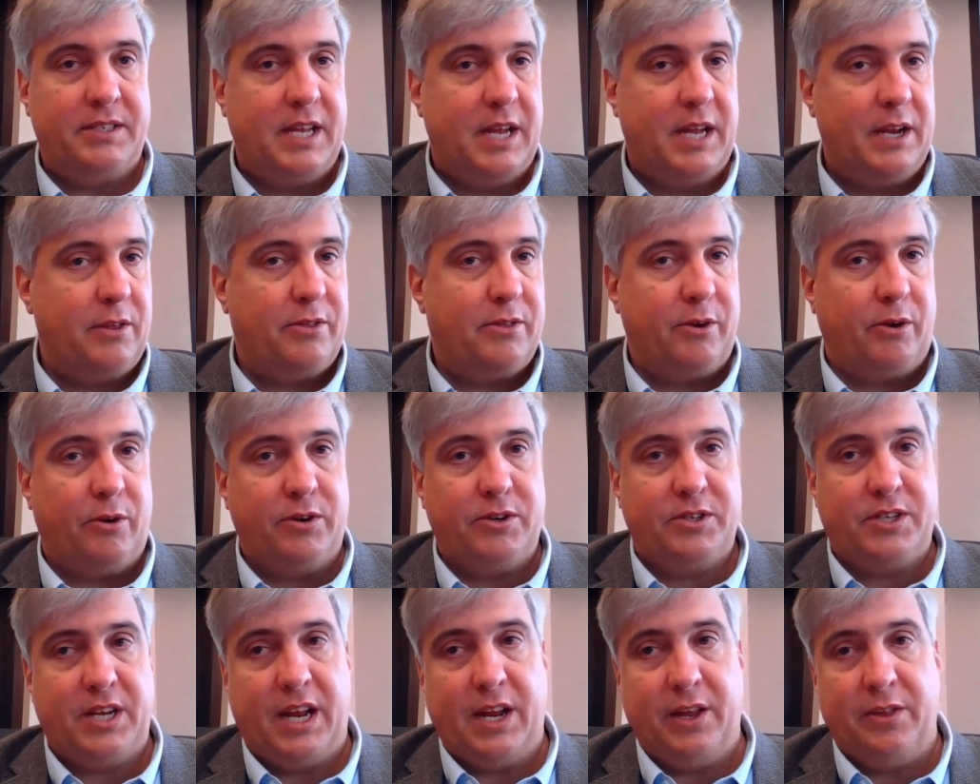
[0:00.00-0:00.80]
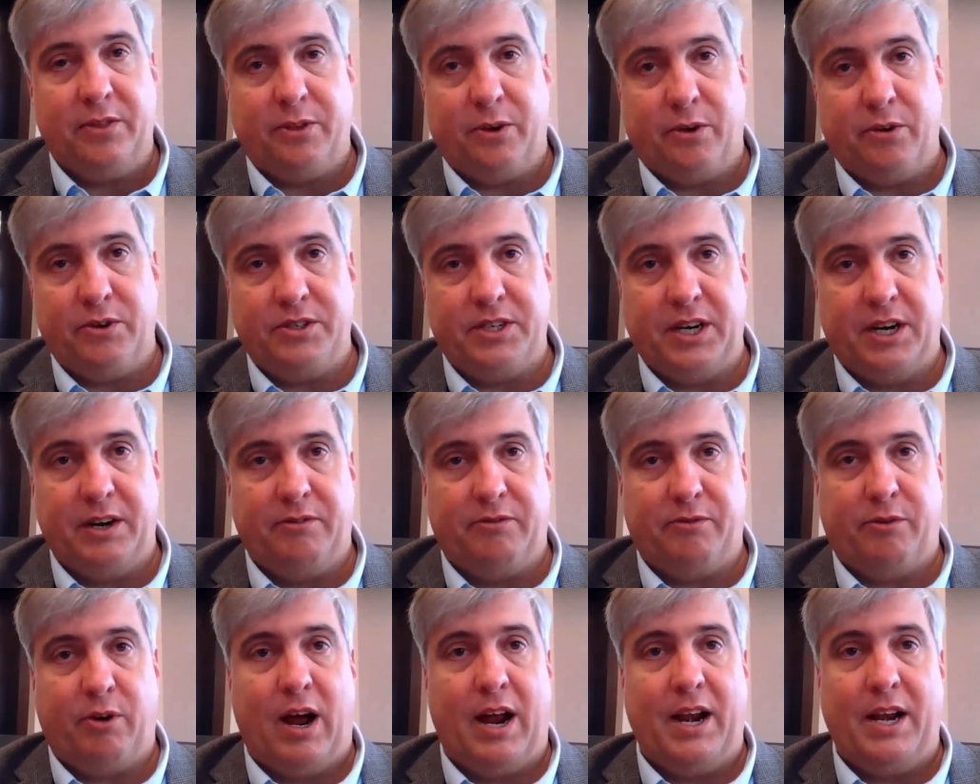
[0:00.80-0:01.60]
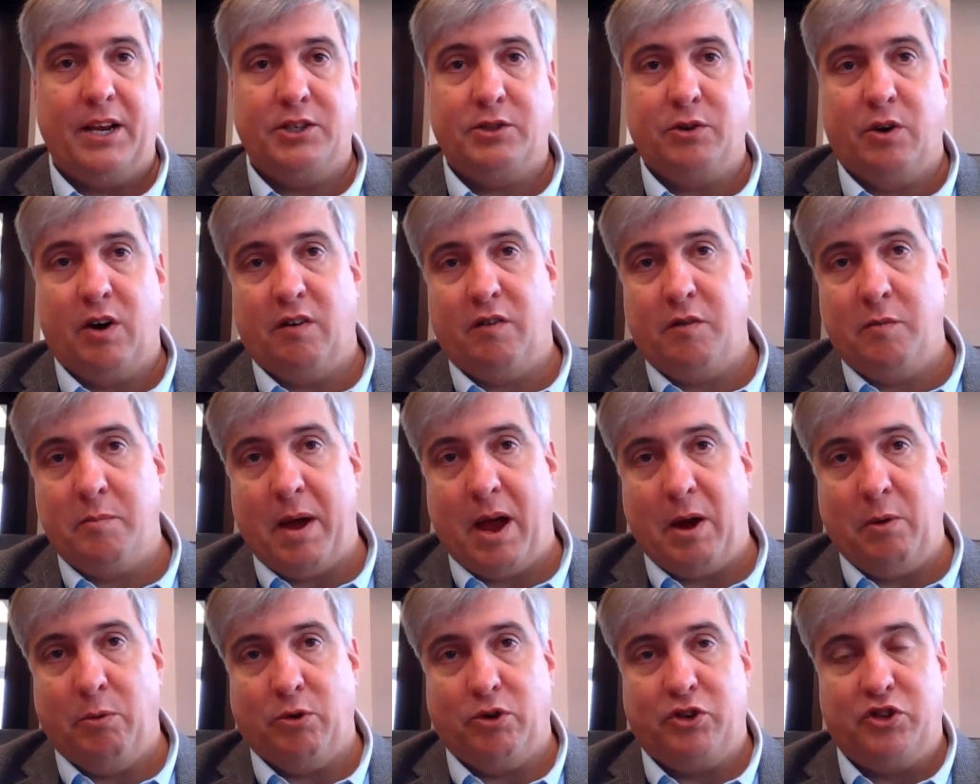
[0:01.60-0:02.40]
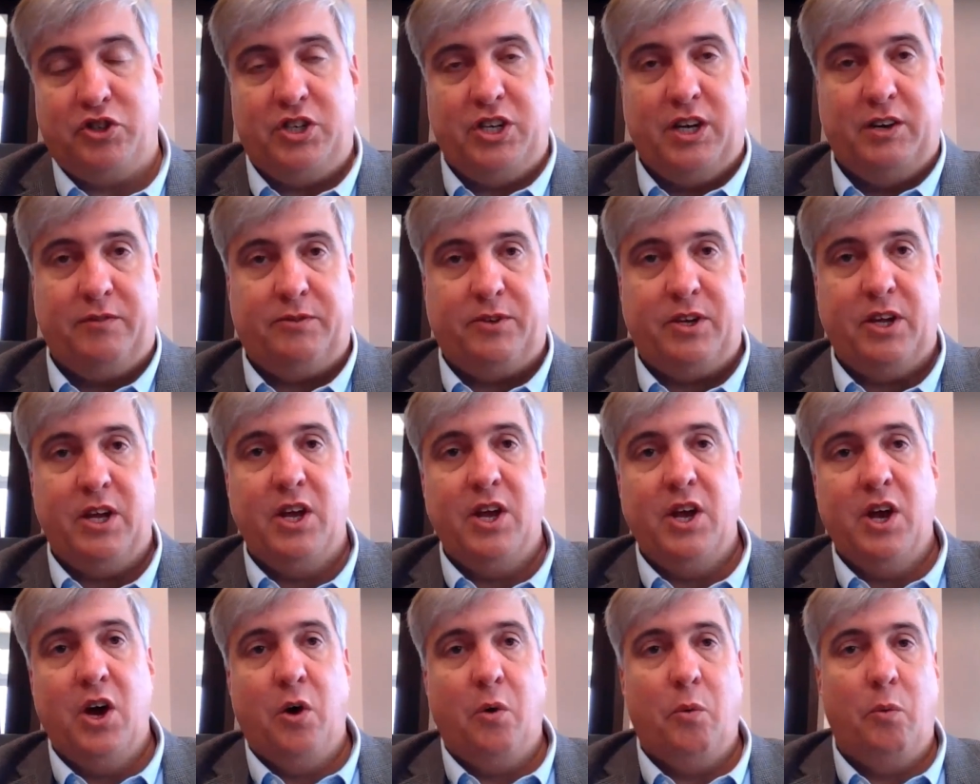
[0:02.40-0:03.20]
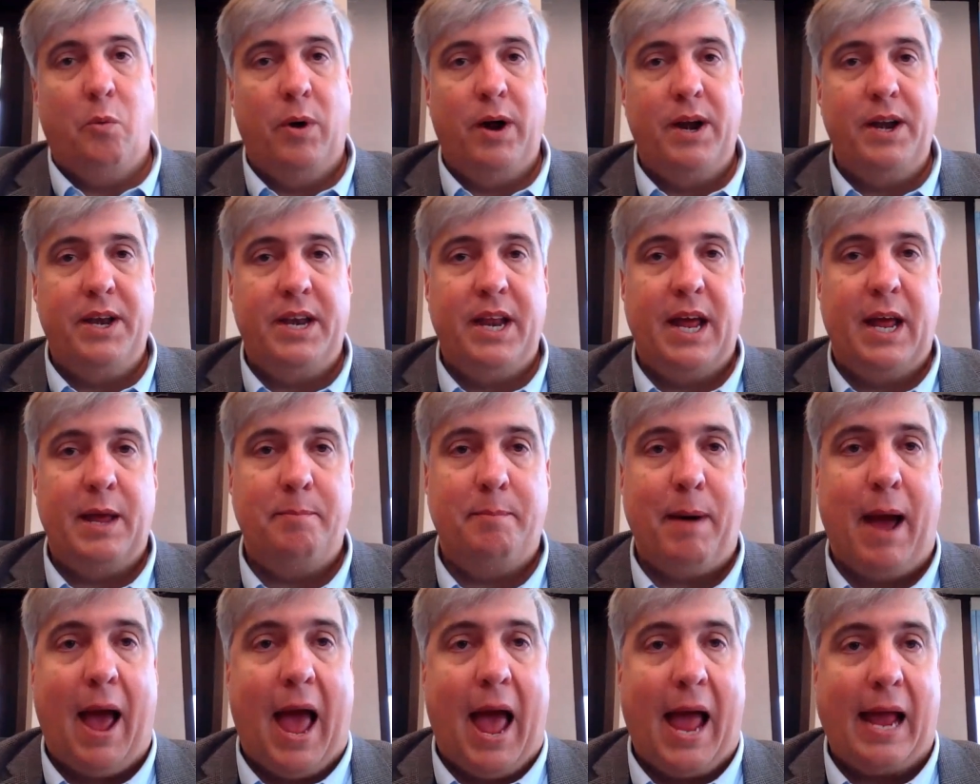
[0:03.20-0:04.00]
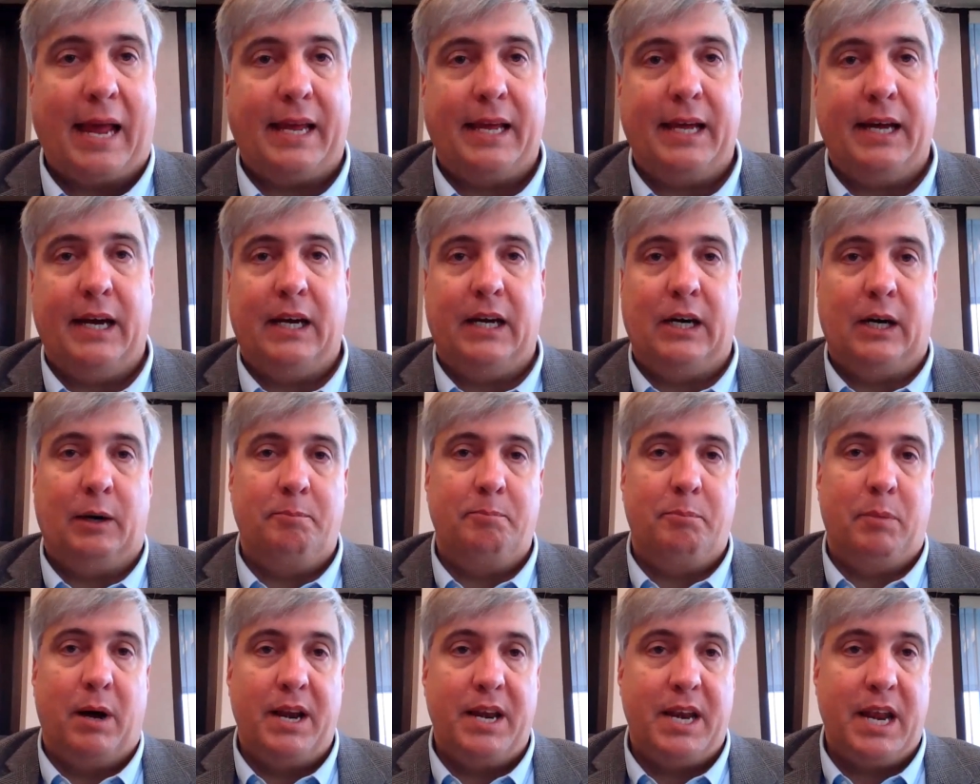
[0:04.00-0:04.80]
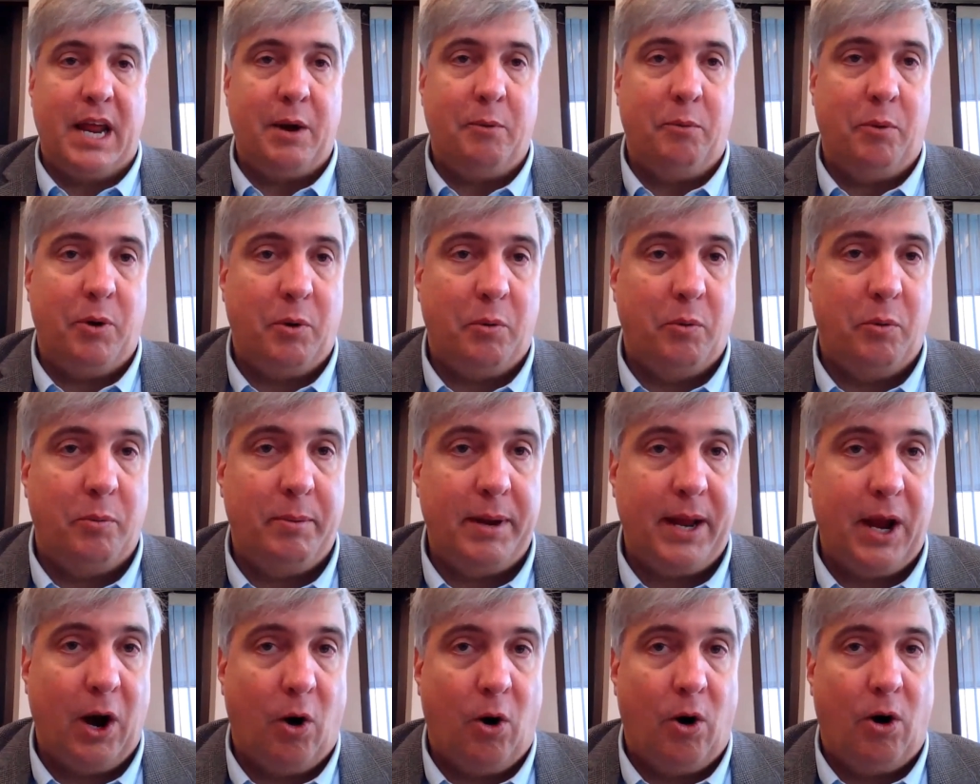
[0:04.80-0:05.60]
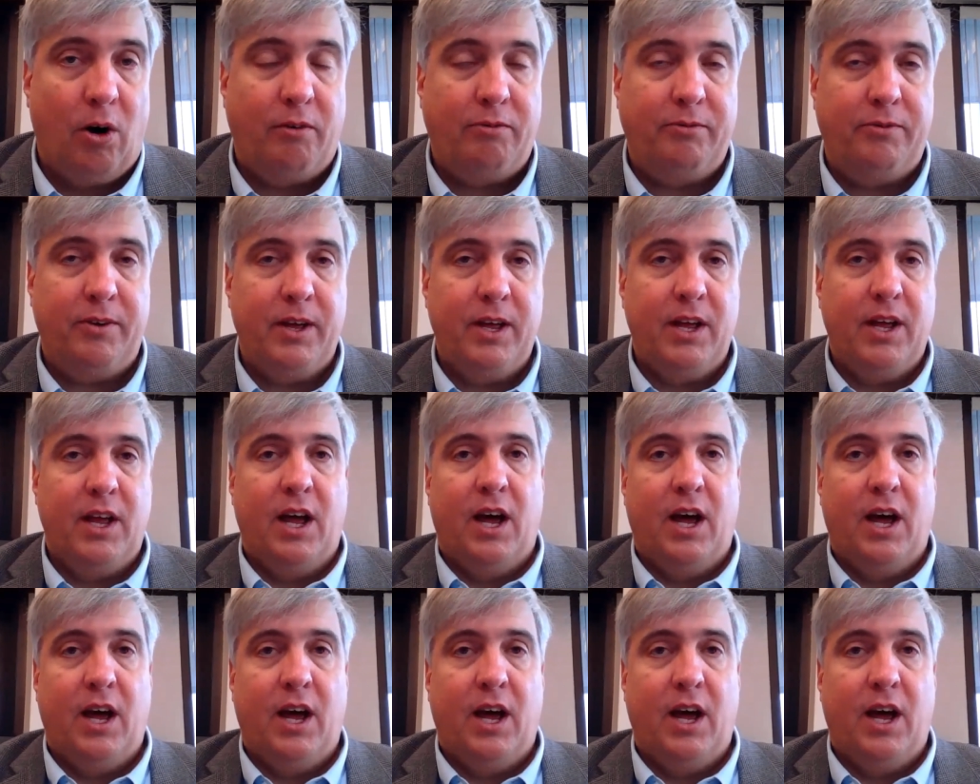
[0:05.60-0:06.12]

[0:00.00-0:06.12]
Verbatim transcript: Wednesday to Thursday, and Thursday to Friday. So everybody will shift one day back. Monday, we will be off.